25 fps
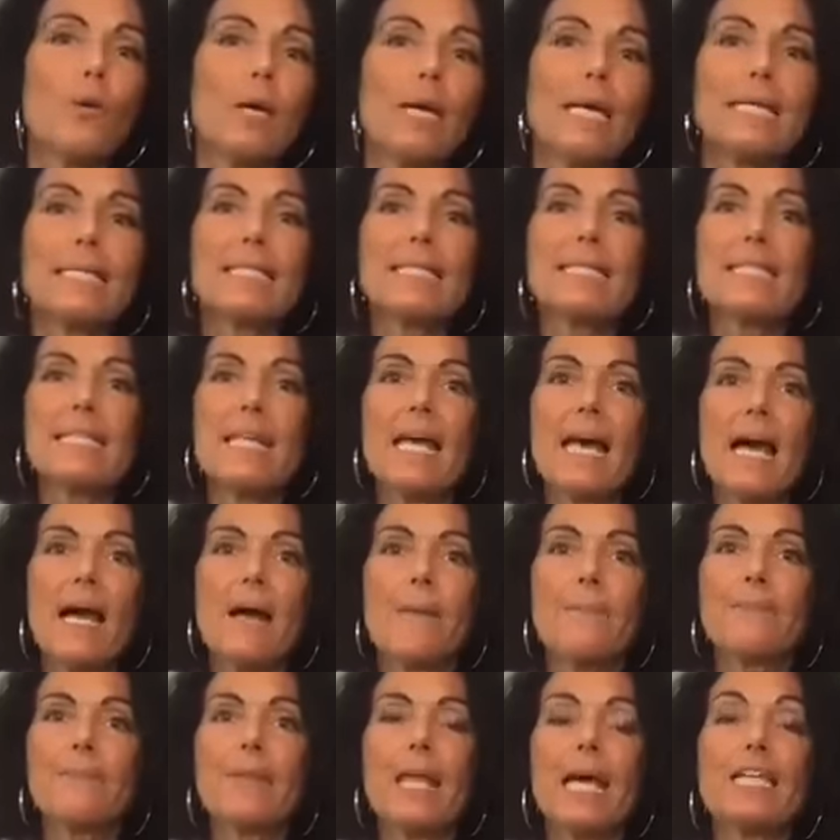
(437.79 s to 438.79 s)
It's,
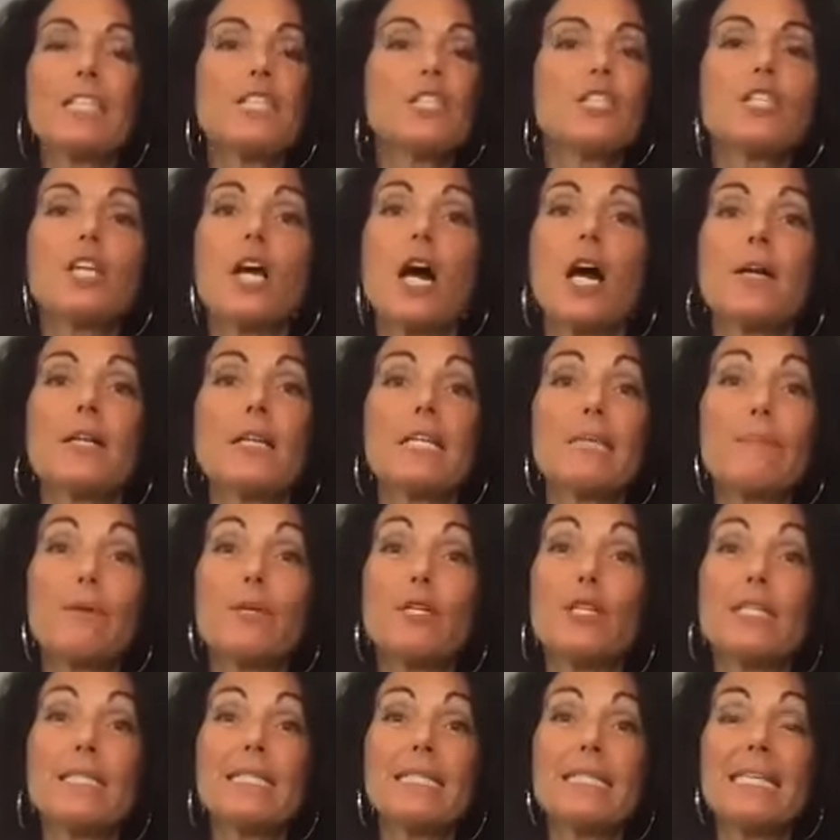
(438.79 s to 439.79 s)
I started, but
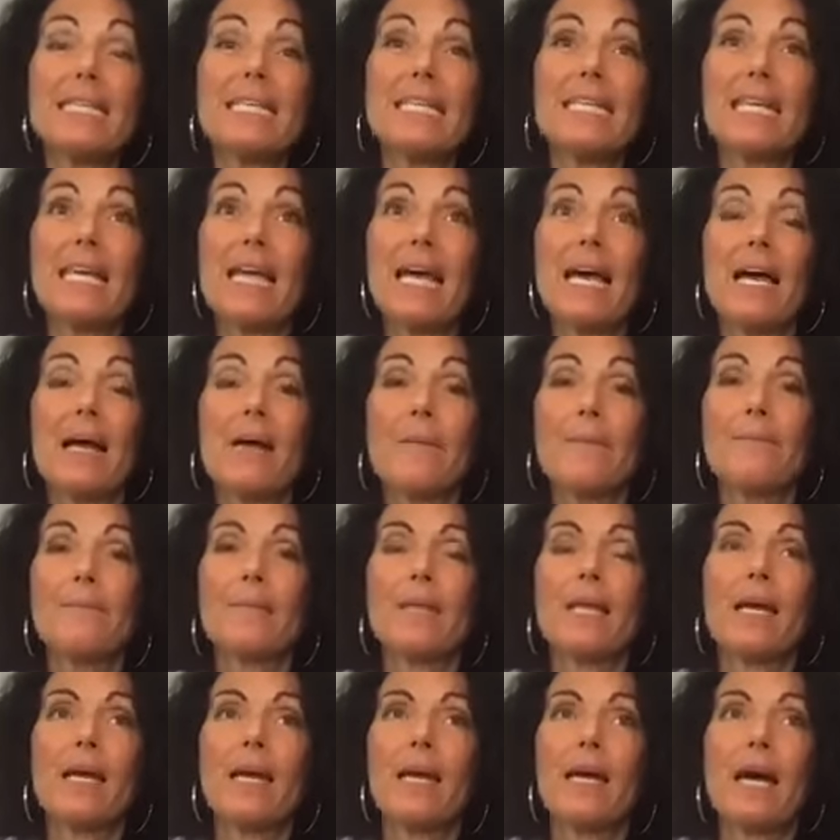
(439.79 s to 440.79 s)
you see,
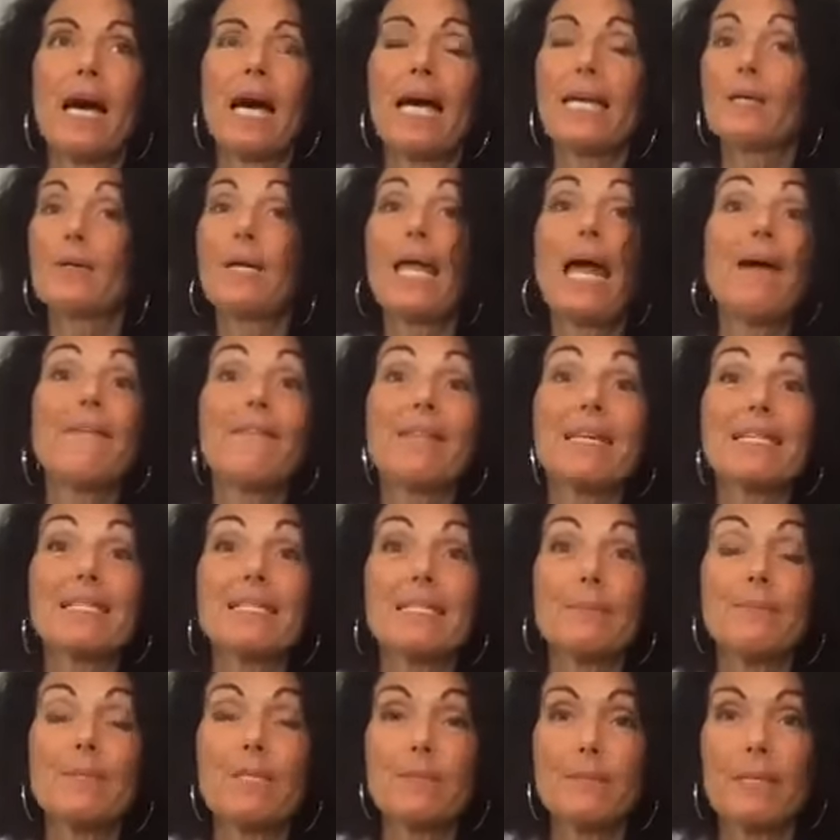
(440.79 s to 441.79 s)
I don't have that
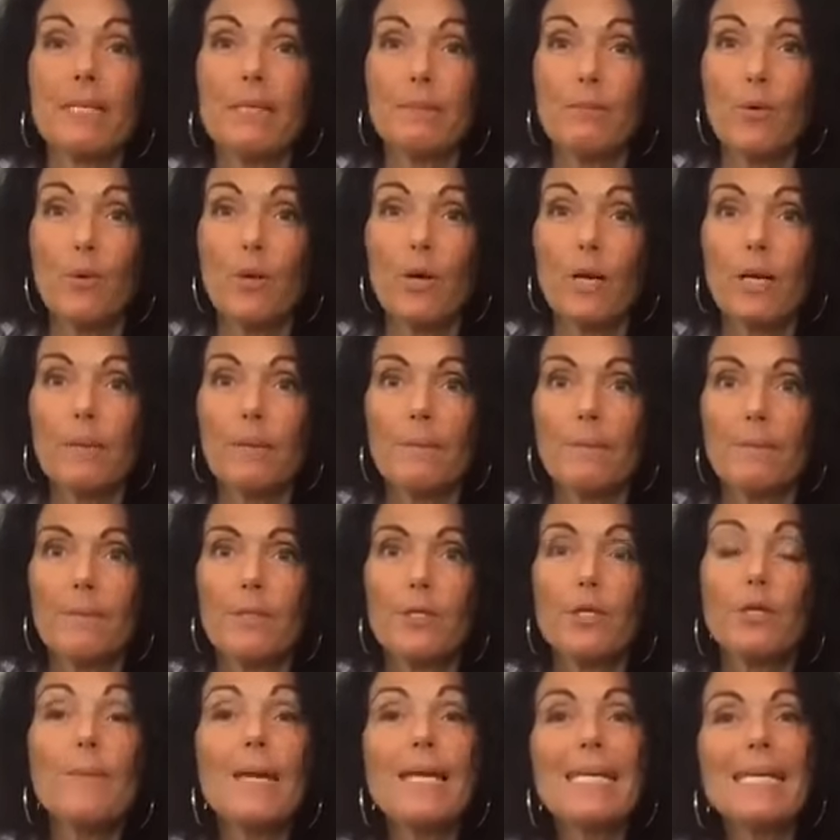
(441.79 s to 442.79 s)
symptom anymore.
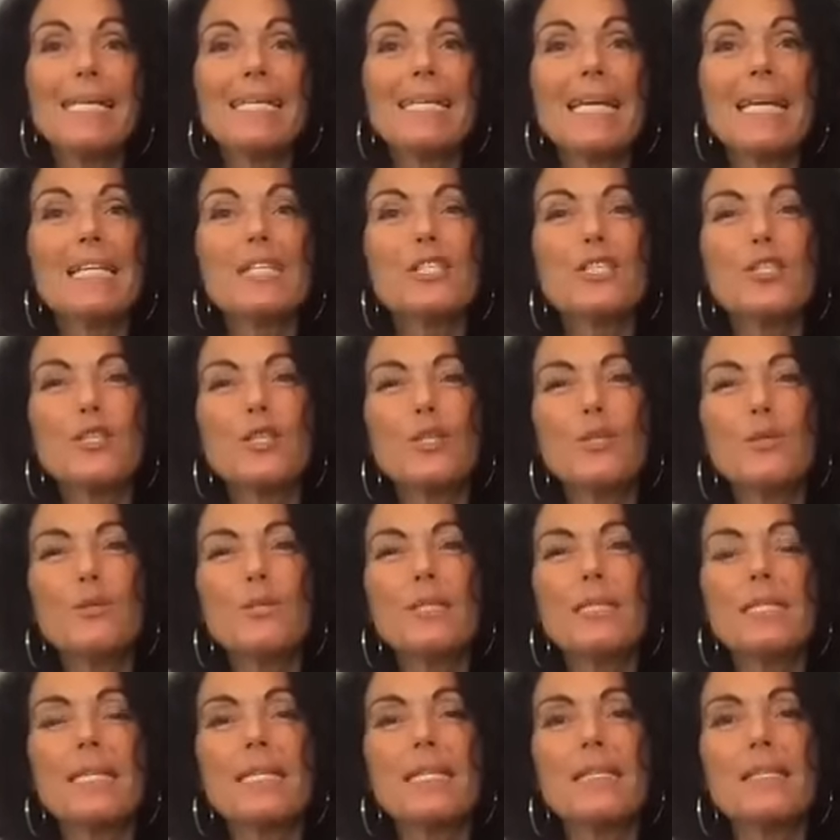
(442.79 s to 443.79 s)
You're making
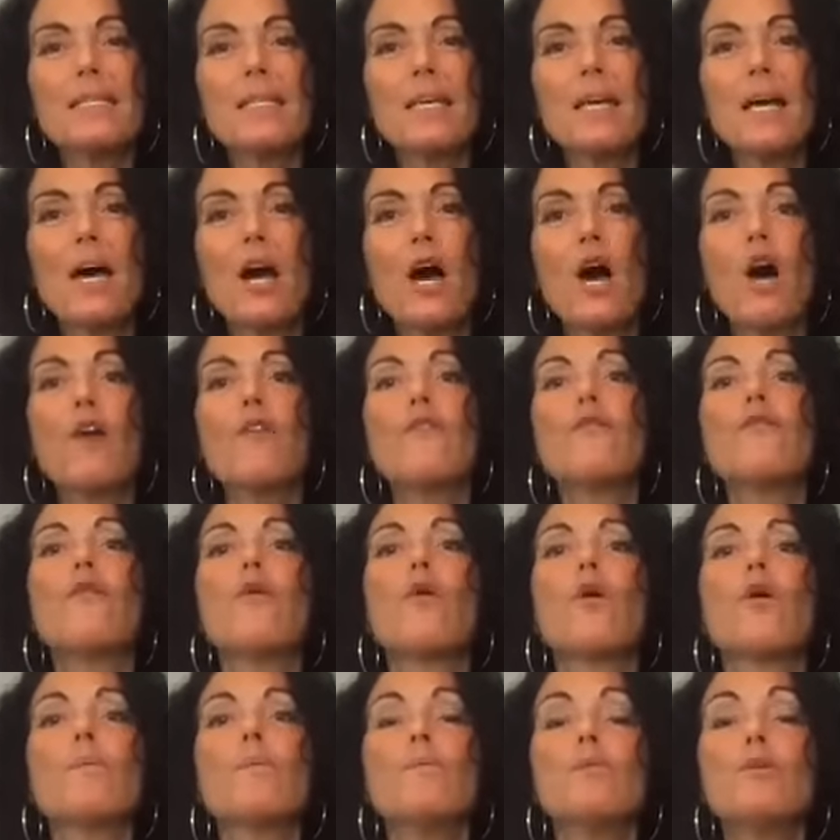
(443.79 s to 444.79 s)
excuses
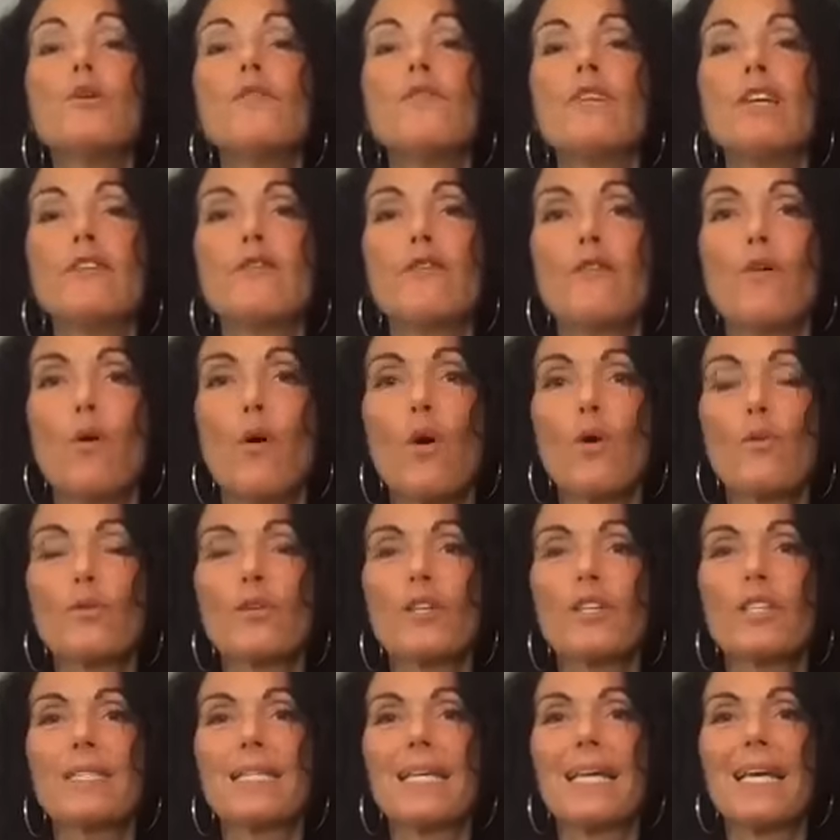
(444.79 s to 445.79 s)
for moving
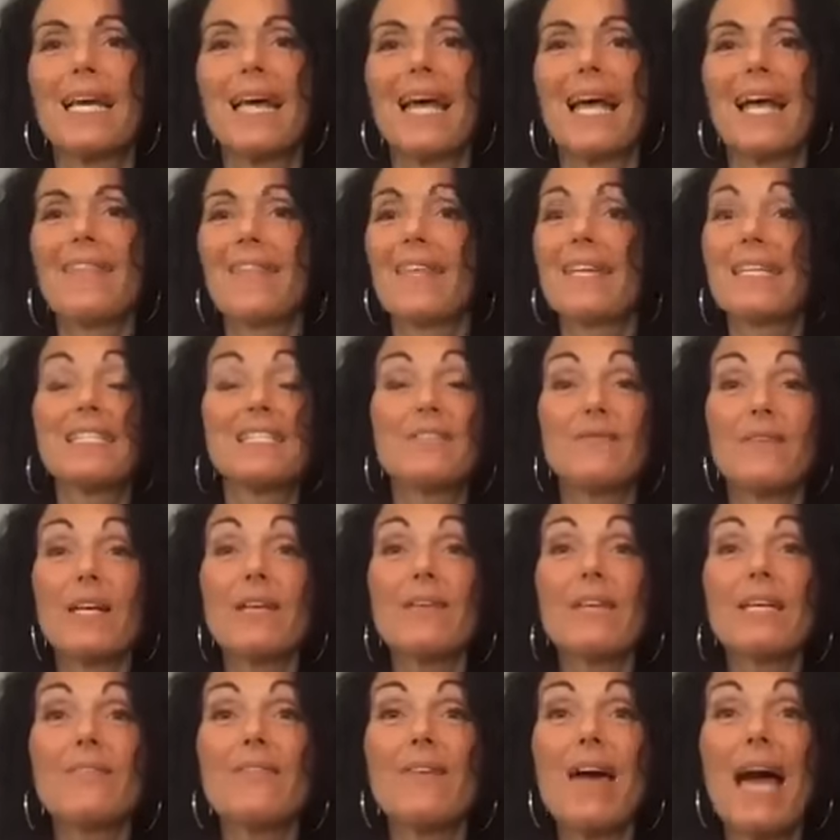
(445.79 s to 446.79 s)
forward that is
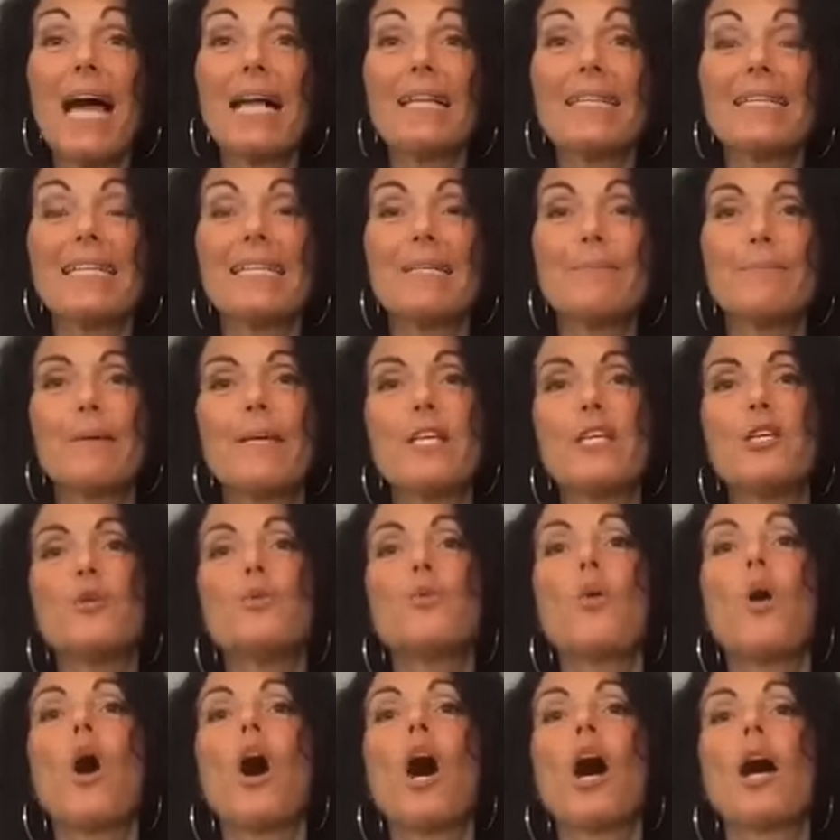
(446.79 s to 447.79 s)
very valid, but you
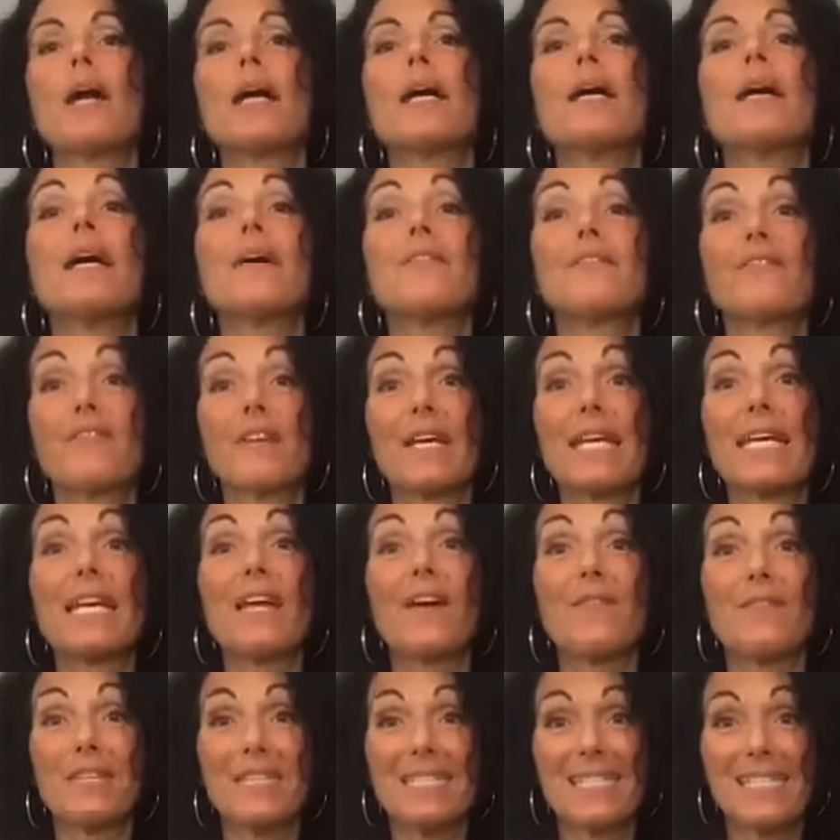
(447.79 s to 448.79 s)
are afraid
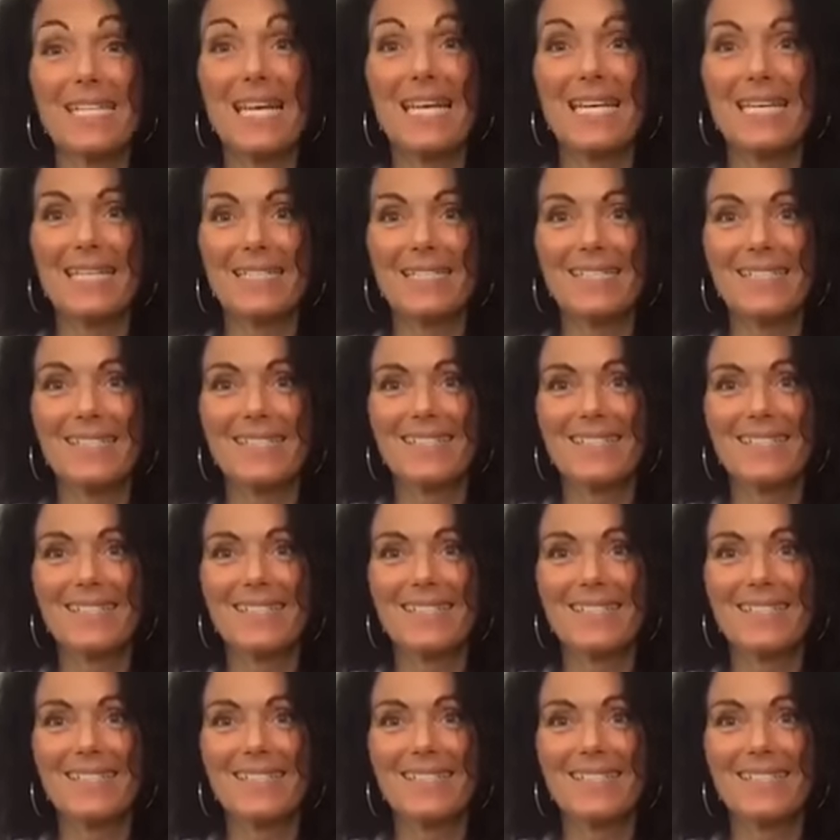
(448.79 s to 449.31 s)
of the change.